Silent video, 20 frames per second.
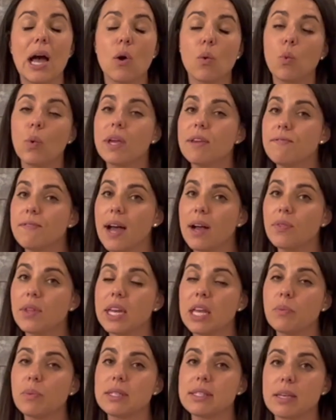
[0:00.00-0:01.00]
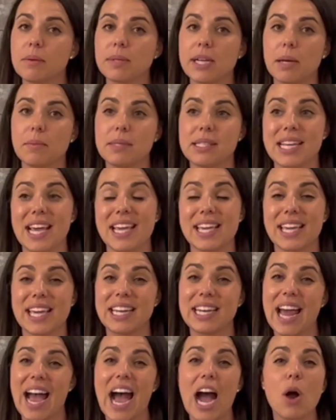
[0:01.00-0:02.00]
We found that it would sometimes take
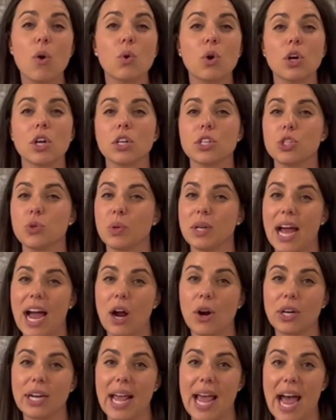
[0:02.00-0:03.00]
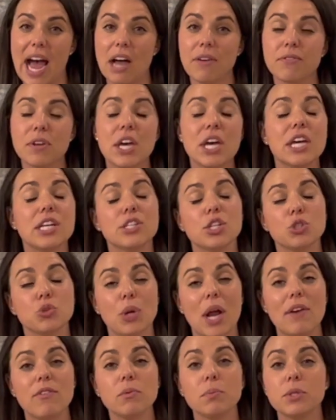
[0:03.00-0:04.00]
an hour to an hour and a half to
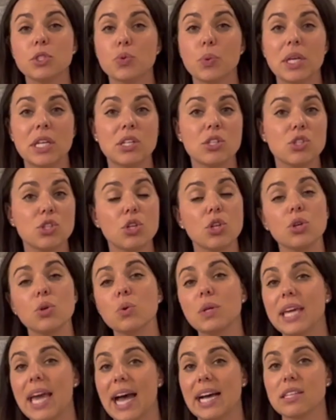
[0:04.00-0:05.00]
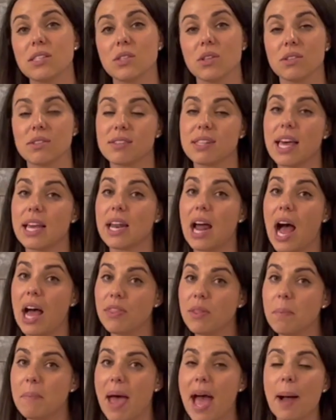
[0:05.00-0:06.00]
travel between two castles that on
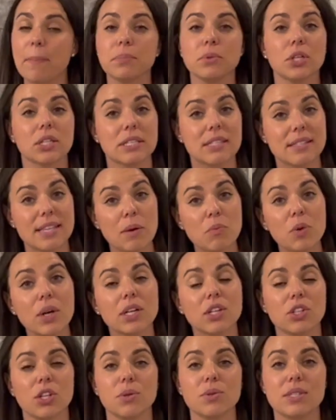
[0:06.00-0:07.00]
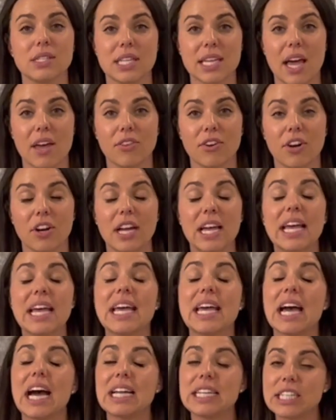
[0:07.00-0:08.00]
the map looked somewhat close together.
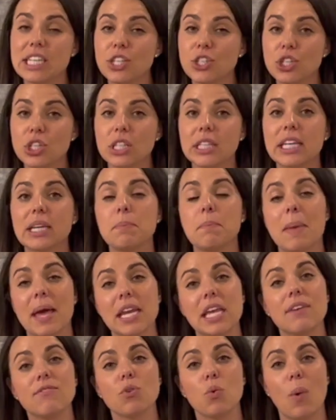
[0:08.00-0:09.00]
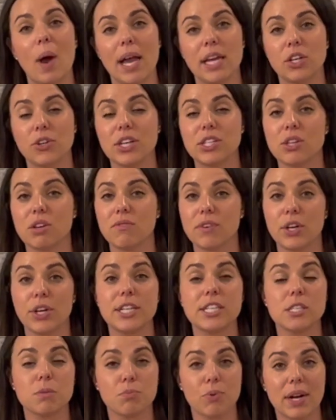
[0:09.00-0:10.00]
Additionally, many of the wineries are
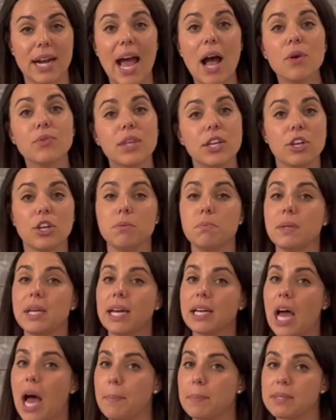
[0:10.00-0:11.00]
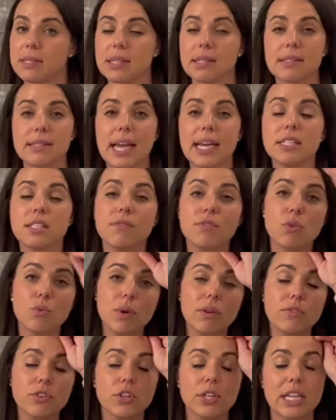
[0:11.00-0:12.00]
very spread out. They could be on opposite sides of the
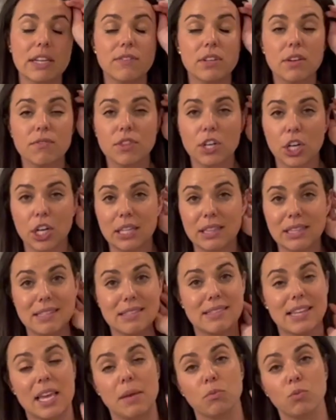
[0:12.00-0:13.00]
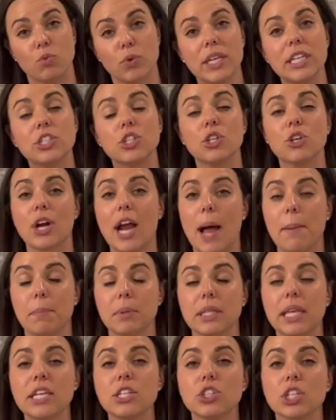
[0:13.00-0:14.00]
river, even if they're in the same region or
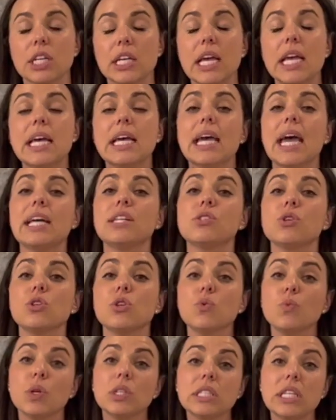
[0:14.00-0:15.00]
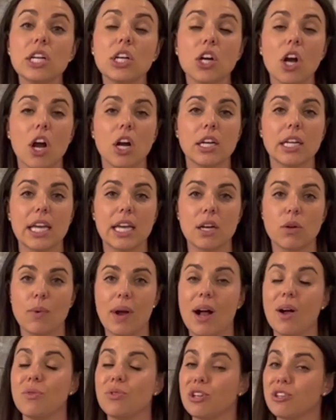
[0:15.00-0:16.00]
appellation. And so you will need a car to get
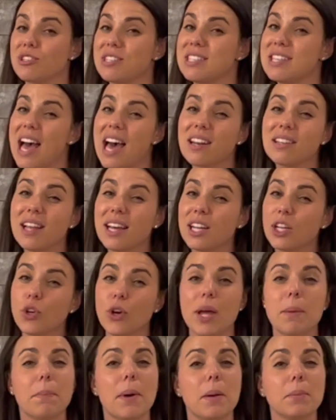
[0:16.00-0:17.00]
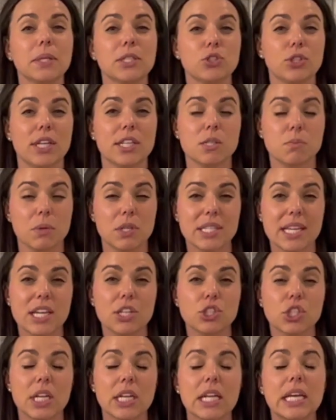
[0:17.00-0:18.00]
around. There's not a lot of great public
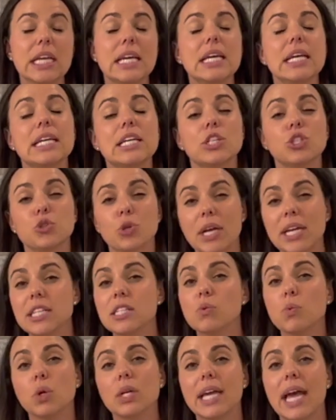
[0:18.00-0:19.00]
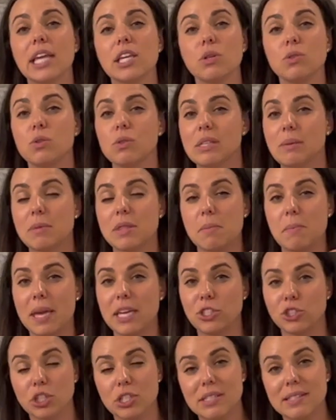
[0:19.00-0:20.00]
transportation. Trains will get you to some of the
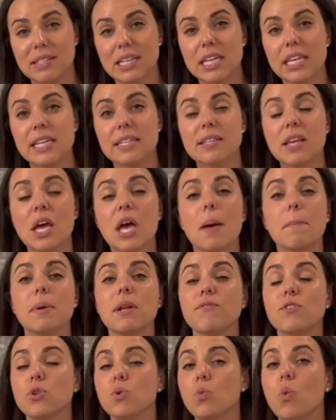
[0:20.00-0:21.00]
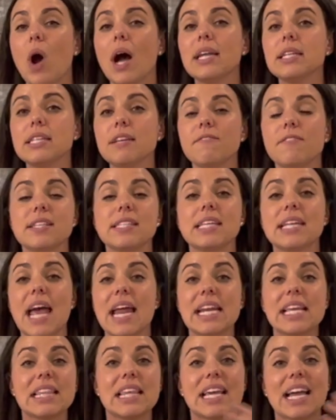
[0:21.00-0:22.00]
major cities, but if you want to visit
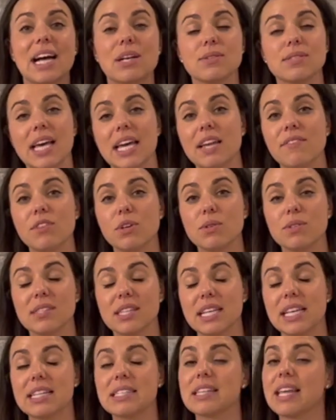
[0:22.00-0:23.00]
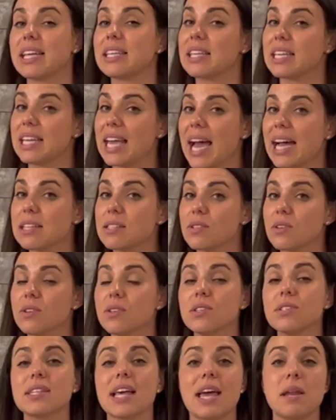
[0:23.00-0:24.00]
anything outside of those cities, like the
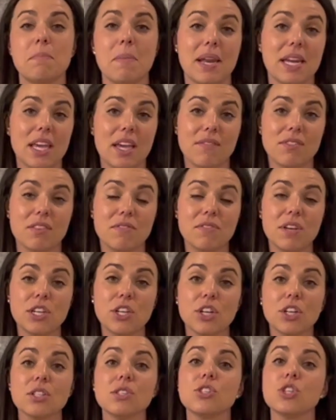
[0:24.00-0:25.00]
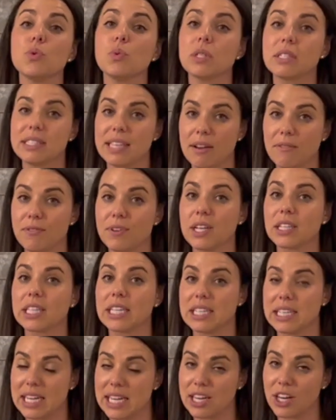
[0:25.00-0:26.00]
castles and many of the vineyards, you will
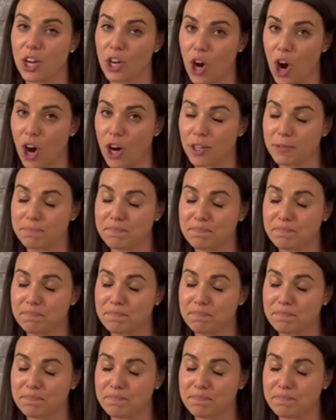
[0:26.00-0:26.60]
definitely need a car.